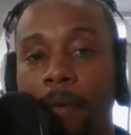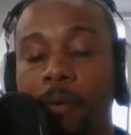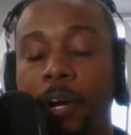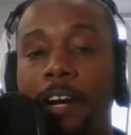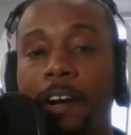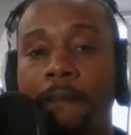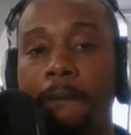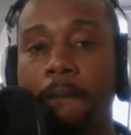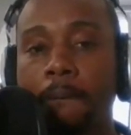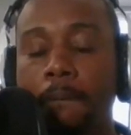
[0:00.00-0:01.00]
where
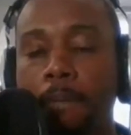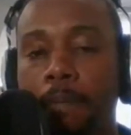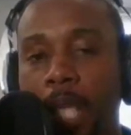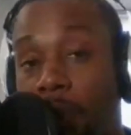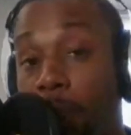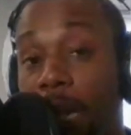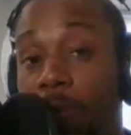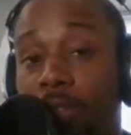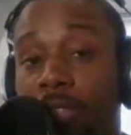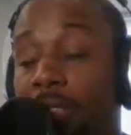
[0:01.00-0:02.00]

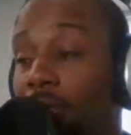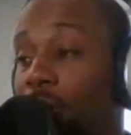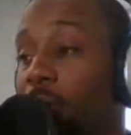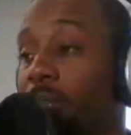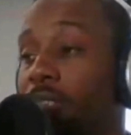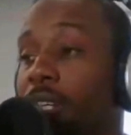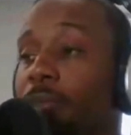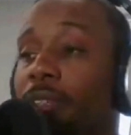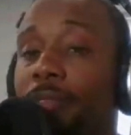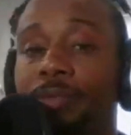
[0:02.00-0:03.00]
everybody was just enjoying the
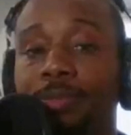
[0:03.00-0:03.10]
summer.